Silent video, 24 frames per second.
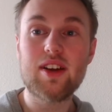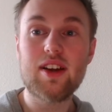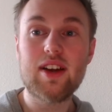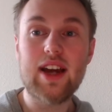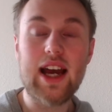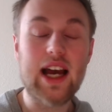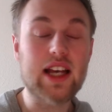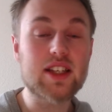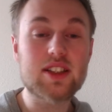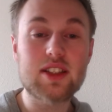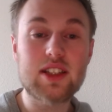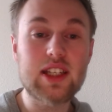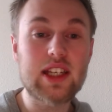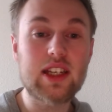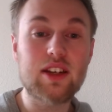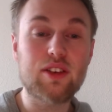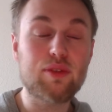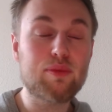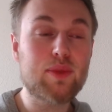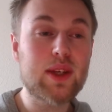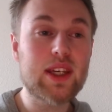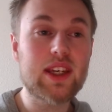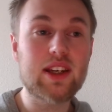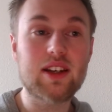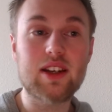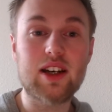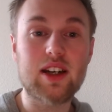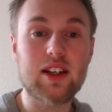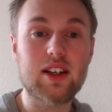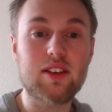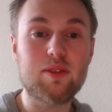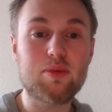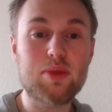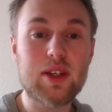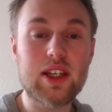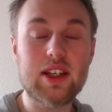as an ENFP and
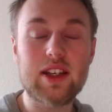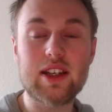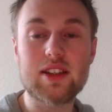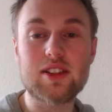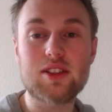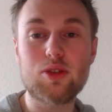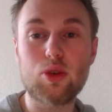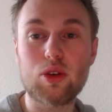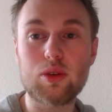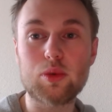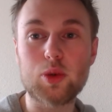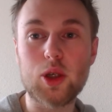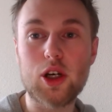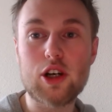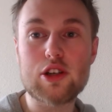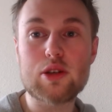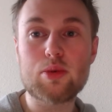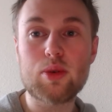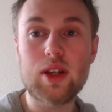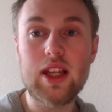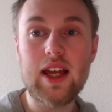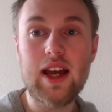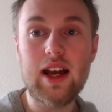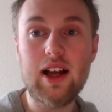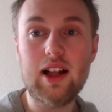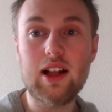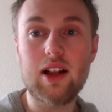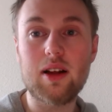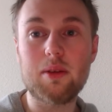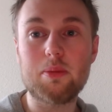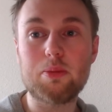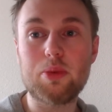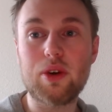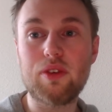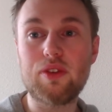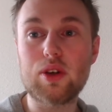INFP that your words will
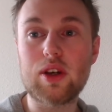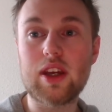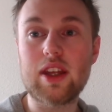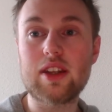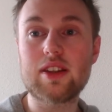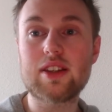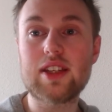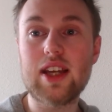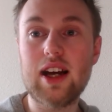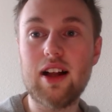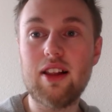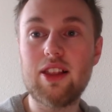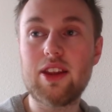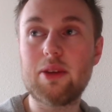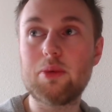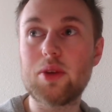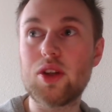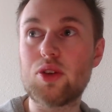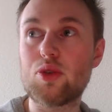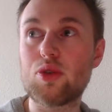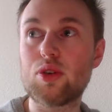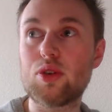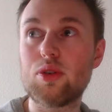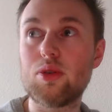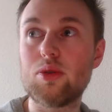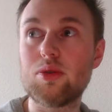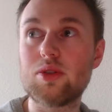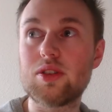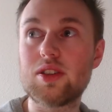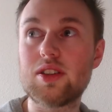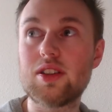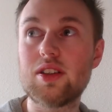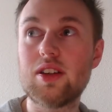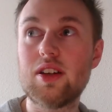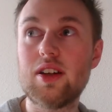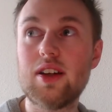help if you can tell them the
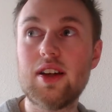truth